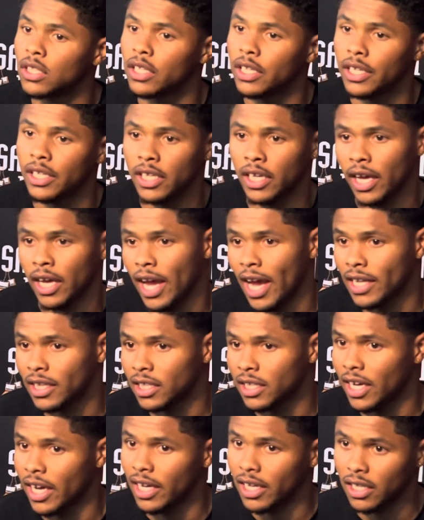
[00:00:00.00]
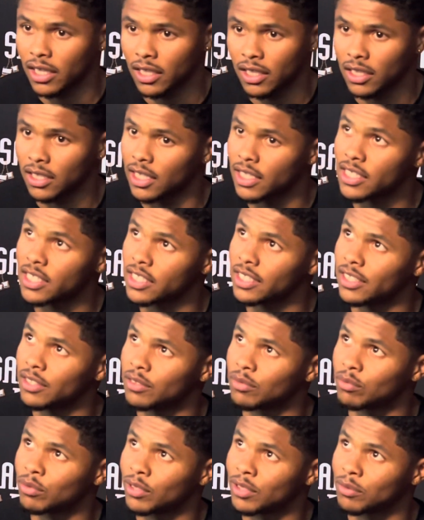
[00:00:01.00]
And then after that, let's see
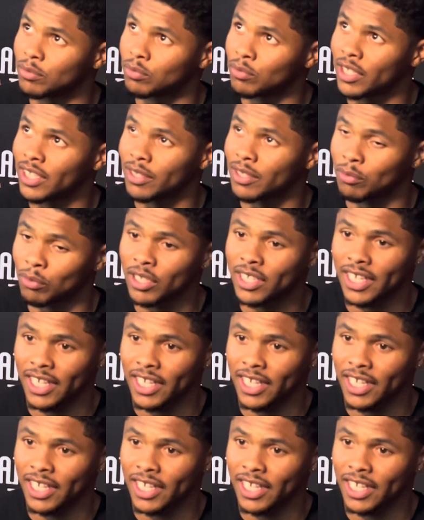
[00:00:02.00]
what